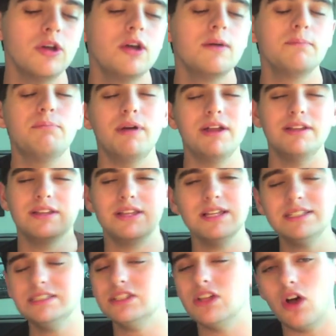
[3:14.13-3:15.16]
But
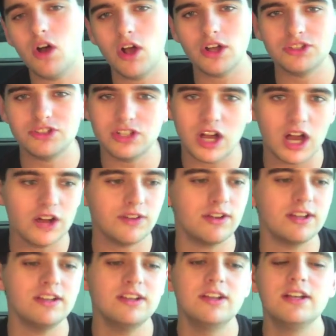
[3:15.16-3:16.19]
this is a hard
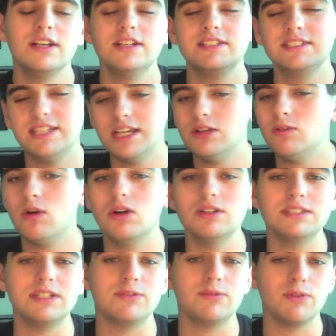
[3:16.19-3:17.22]
genre.
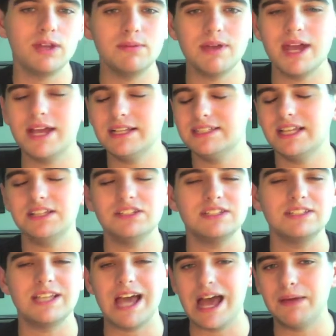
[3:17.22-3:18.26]
Sequels and remakes, they
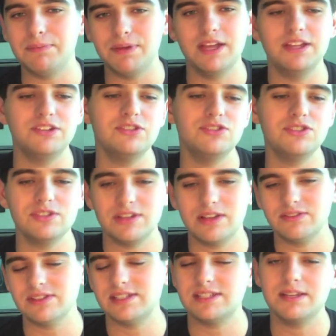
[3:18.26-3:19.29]
just happen. You just
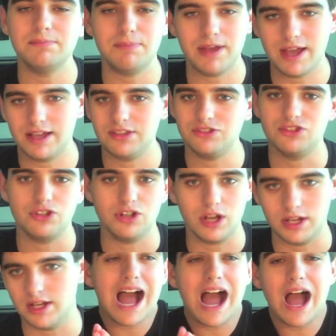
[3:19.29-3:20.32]
have to sit back and
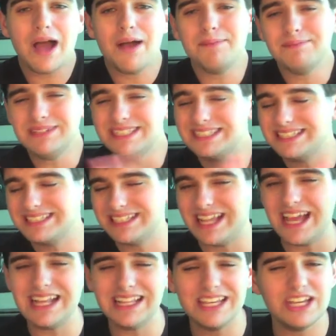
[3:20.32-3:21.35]
chug it. I'm
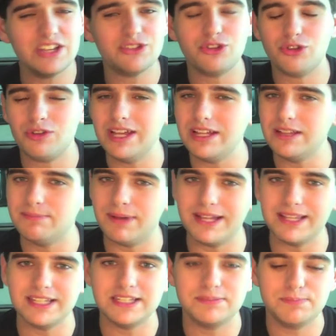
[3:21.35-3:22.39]
slightly intrigued by
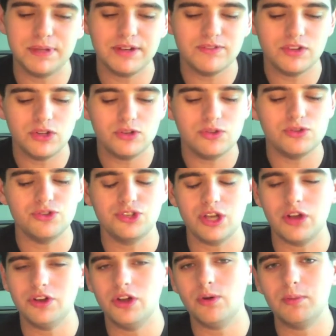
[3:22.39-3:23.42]
this bit of news.
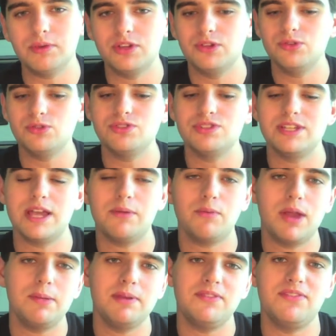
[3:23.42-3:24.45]
Y'all know I'm a huge Sam
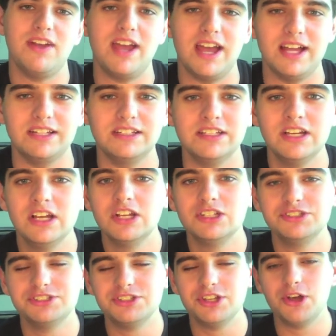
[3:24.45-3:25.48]
Raimi fan.
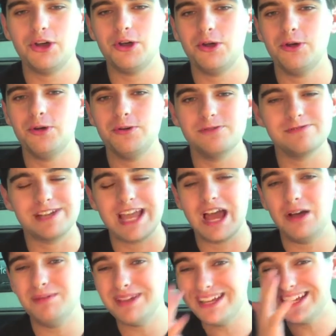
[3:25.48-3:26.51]
So,
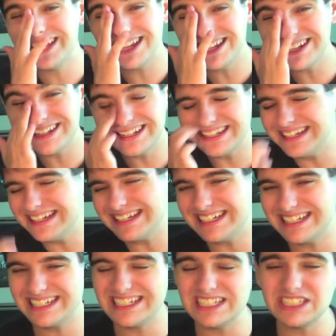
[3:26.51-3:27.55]
count me
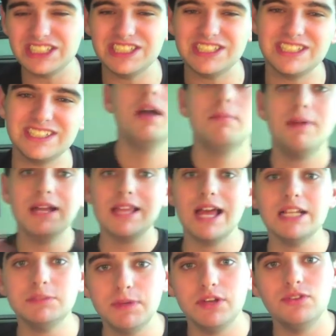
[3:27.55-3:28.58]
in-ish? My
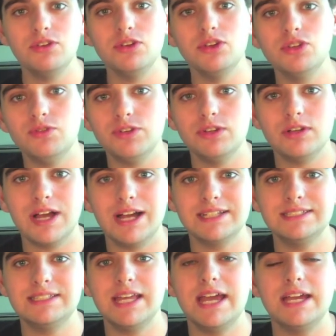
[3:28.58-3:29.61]
last bit of news for you
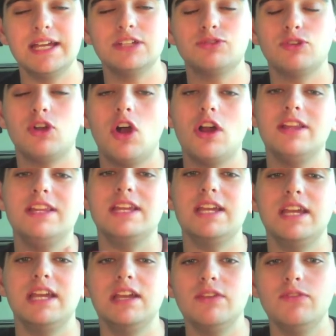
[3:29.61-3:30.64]
guys today is regarding the
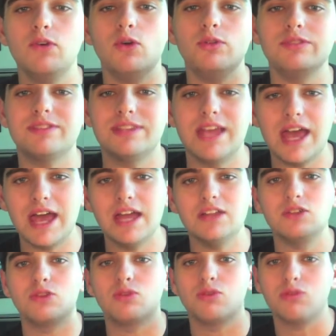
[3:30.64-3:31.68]
Evil
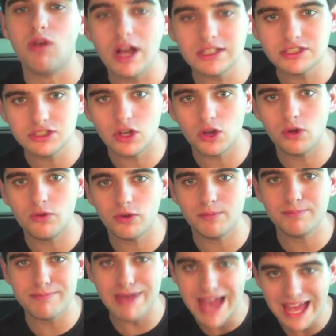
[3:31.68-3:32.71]
Dead
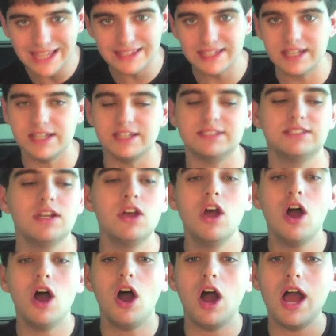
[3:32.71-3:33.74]
crossover madness.
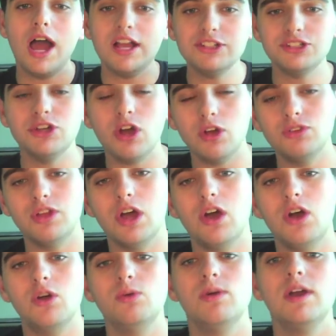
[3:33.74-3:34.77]
As you all
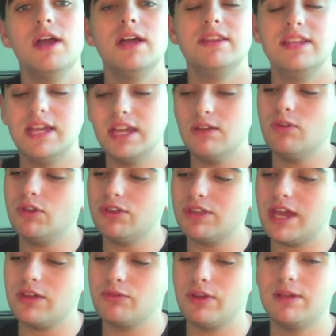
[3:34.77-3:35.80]
know, the Evil
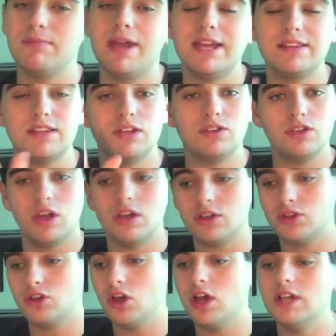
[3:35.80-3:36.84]
Dead remake did a
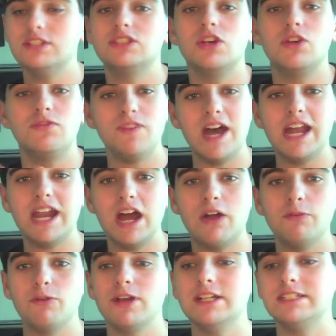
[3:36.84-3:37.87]
good, so Fat
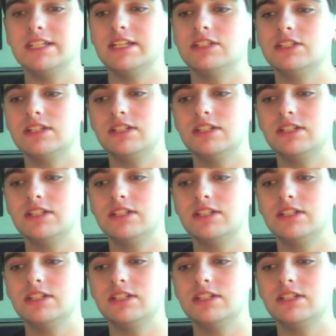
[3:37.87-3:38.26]
Alvarez is